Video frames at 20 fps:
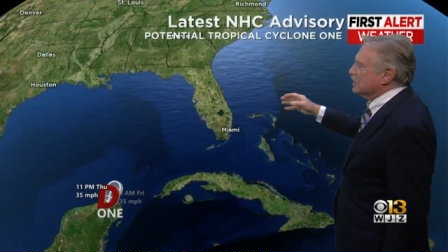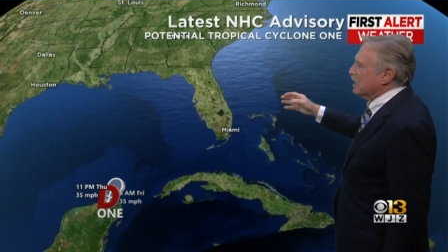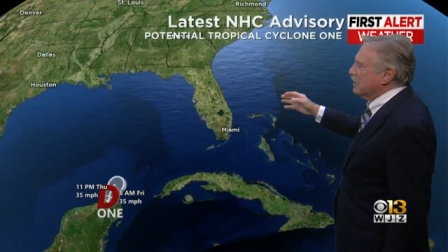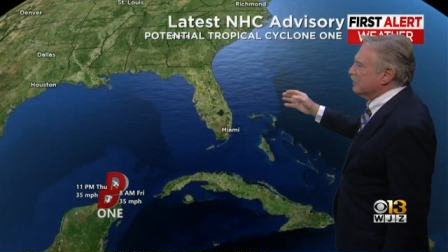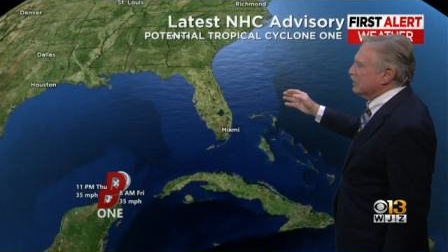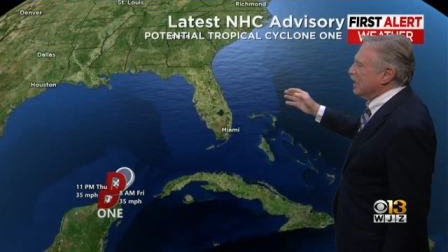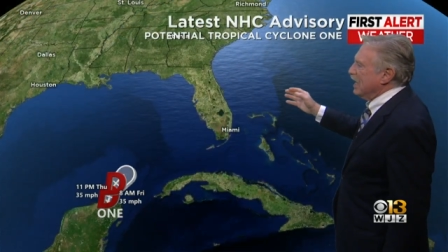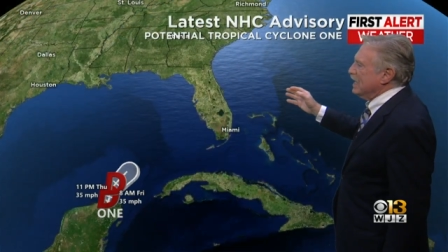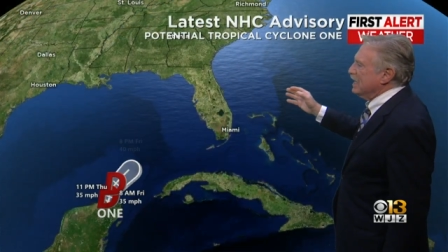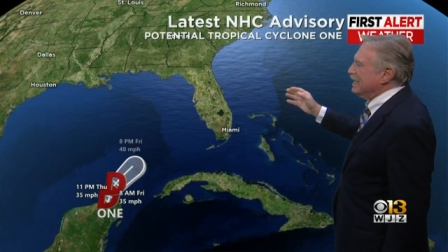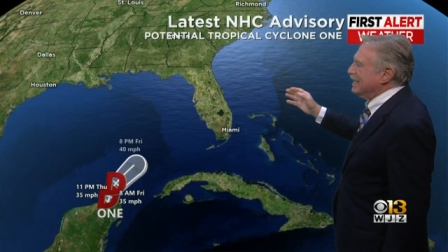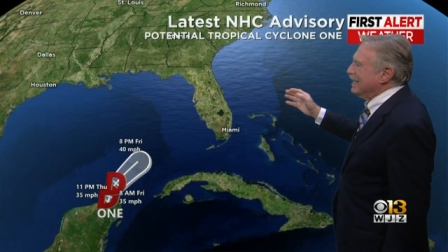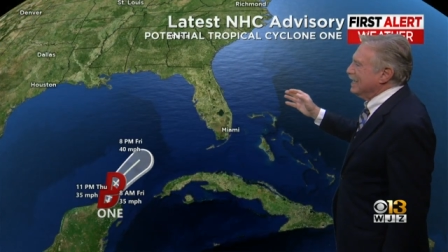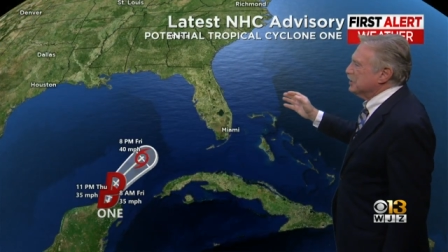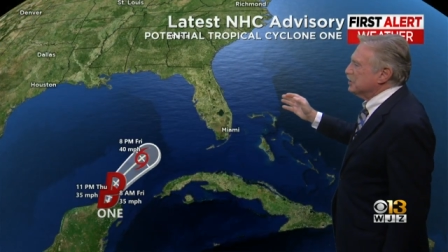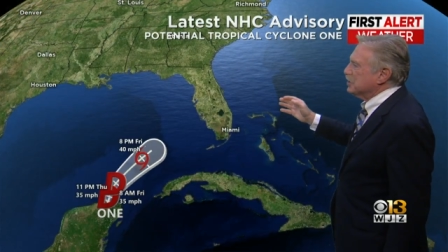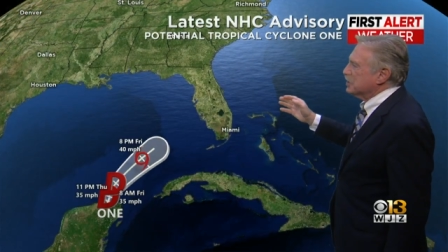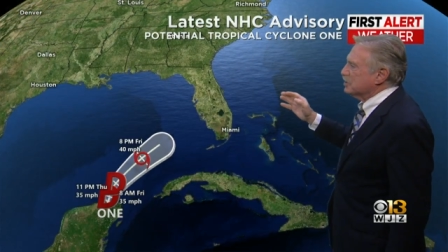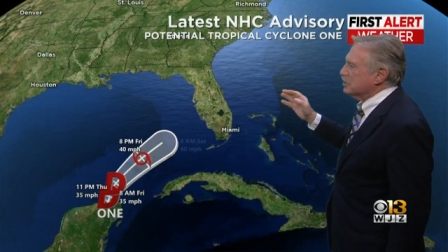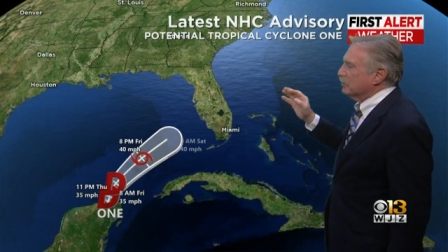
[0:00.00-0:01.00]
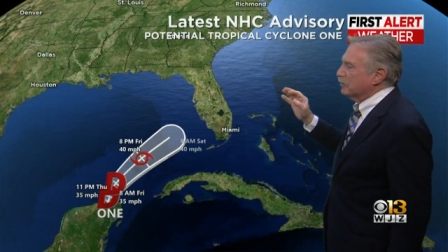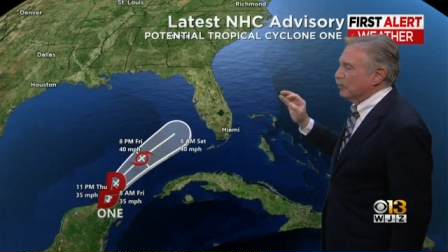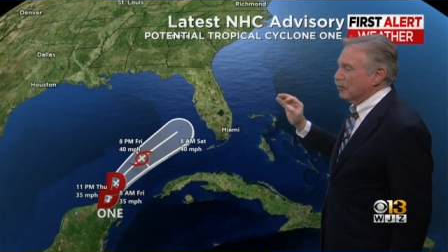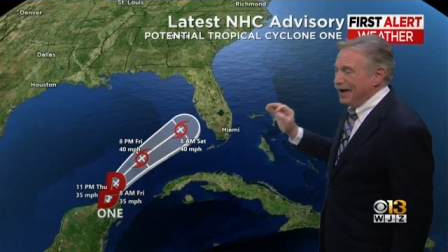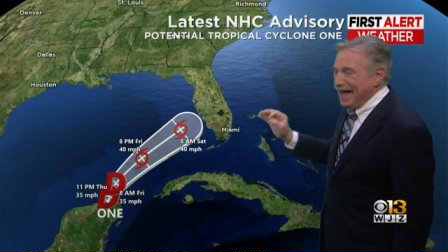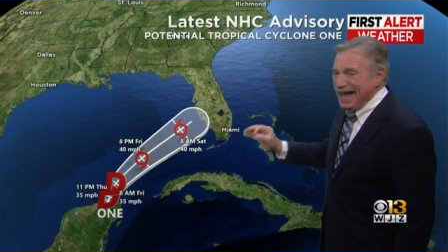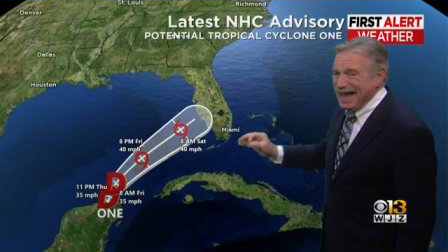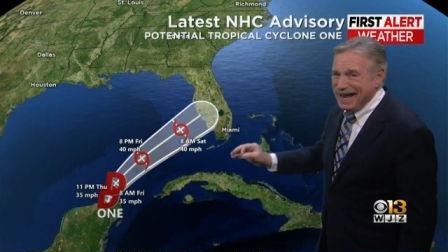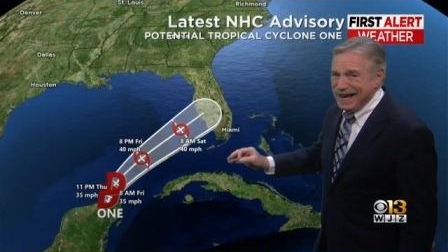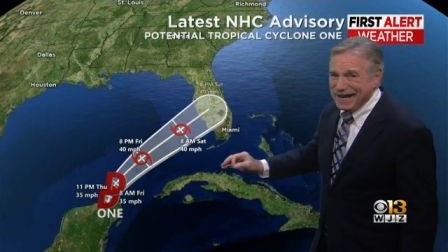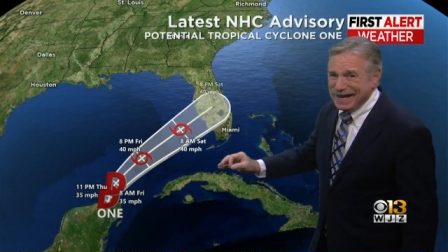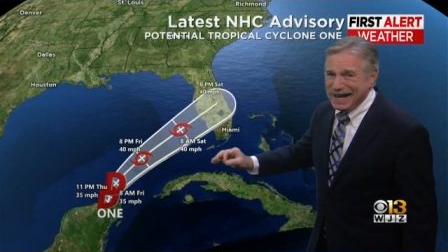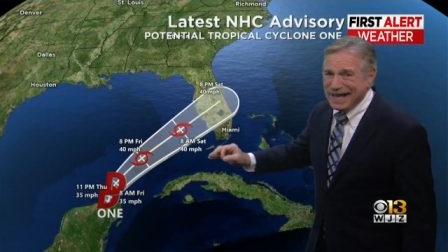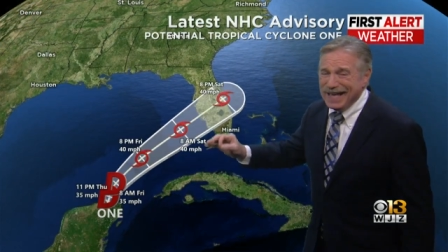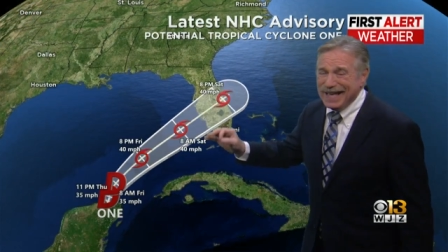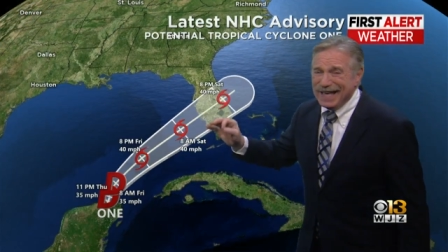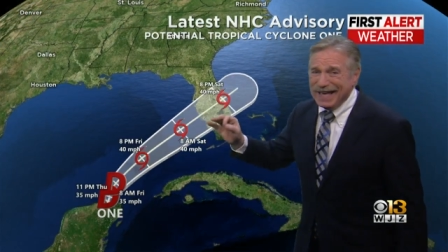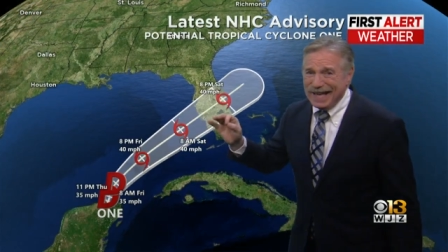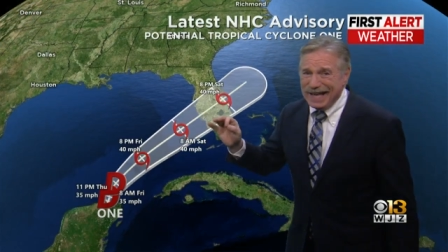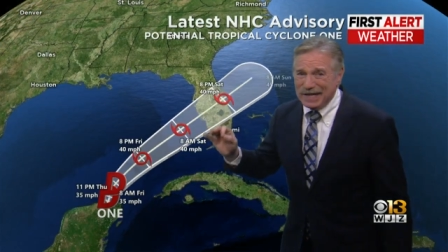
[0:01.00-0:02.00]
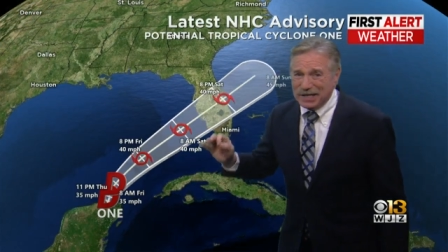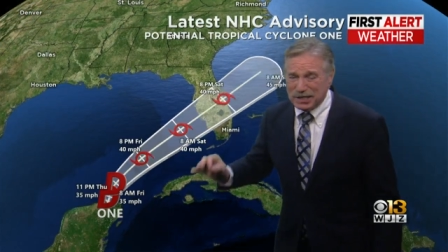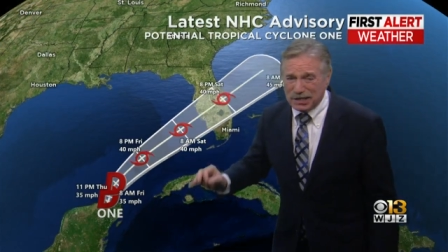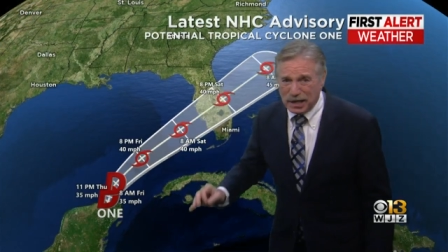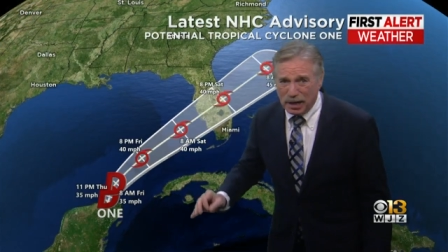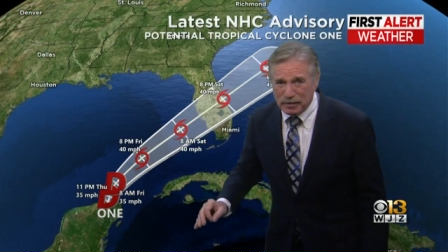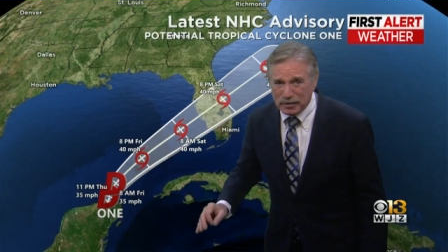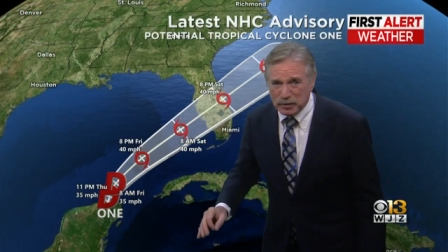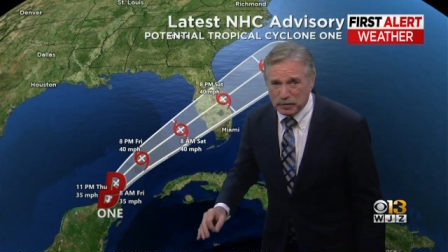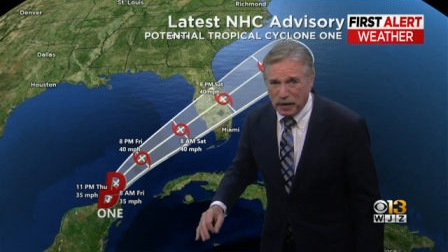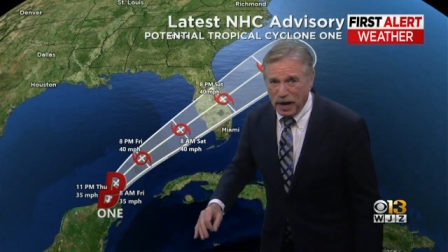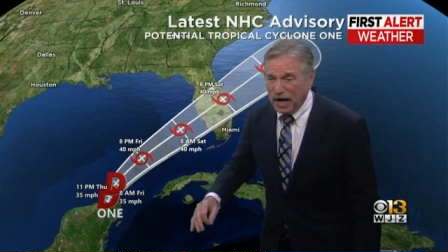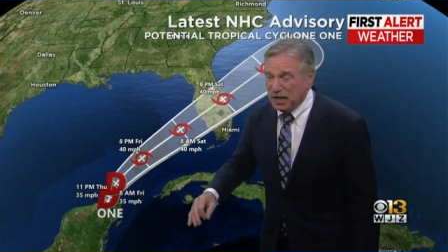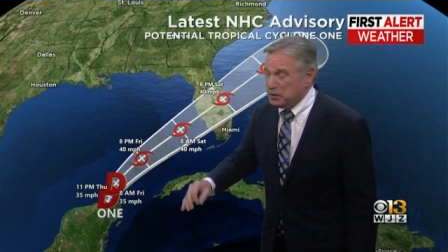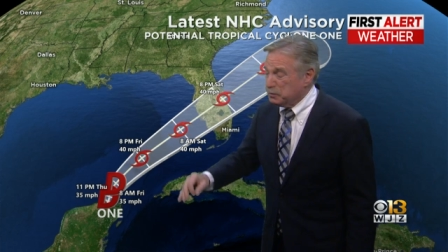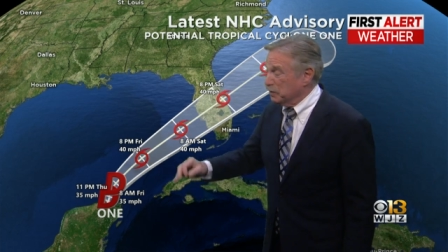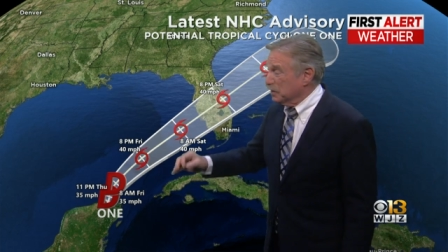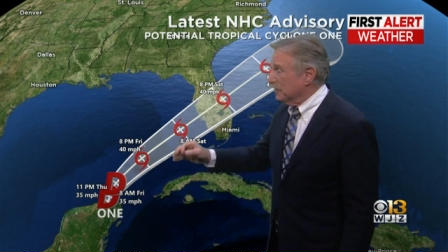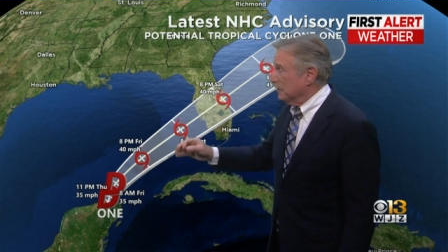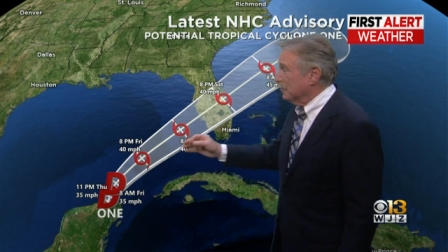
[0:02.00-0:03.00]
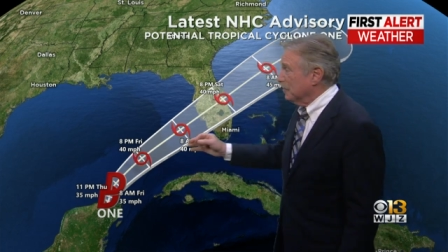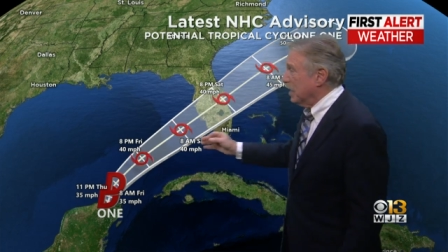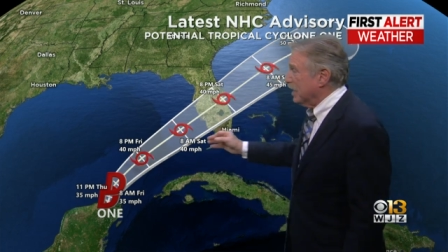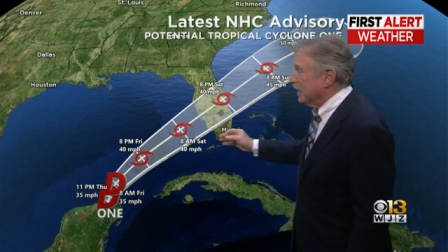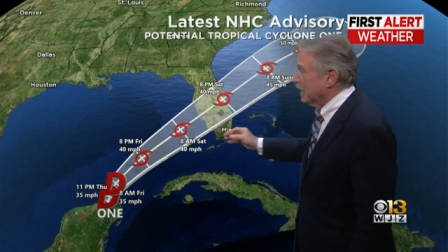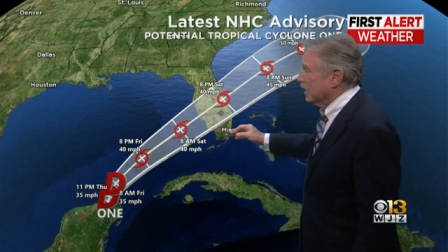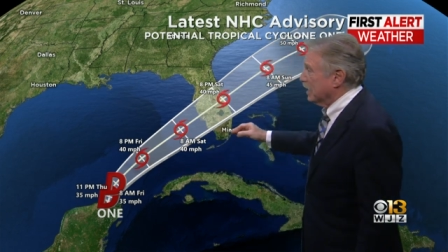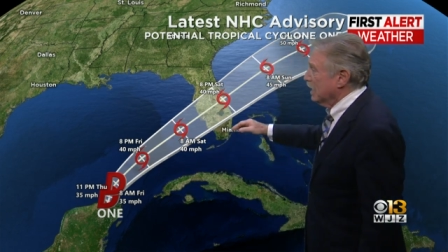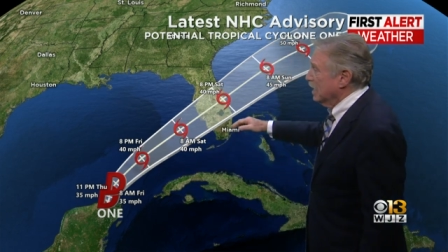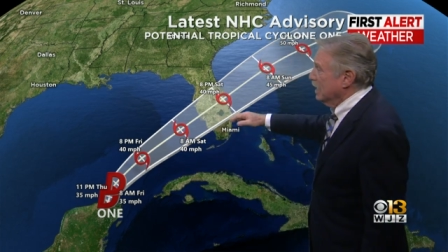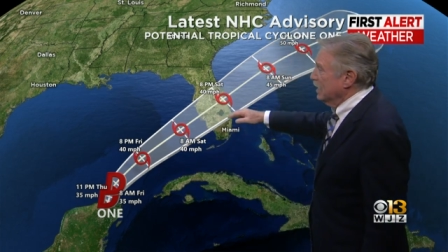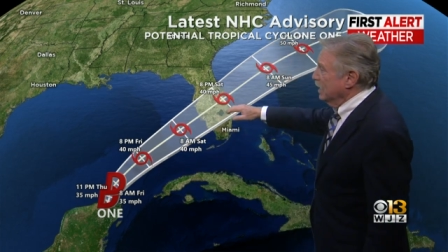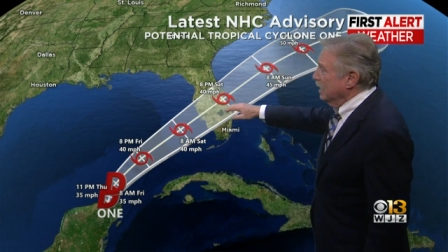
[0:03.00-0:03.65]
seven, eight inches of rain in some spots with flooding